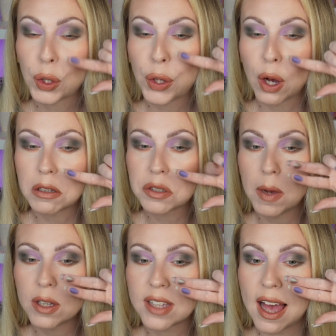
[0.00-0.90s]

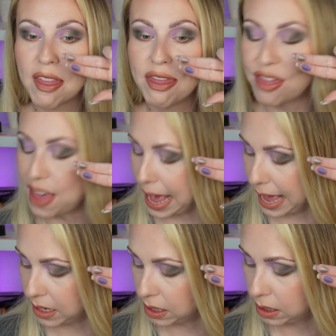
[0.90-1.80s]
Cosmos and
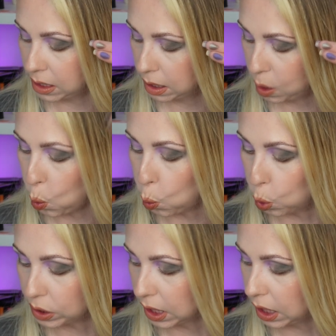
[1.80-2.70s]
then
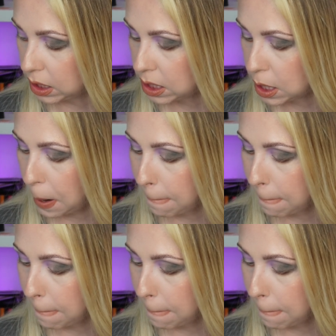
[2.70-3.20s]
Woodland.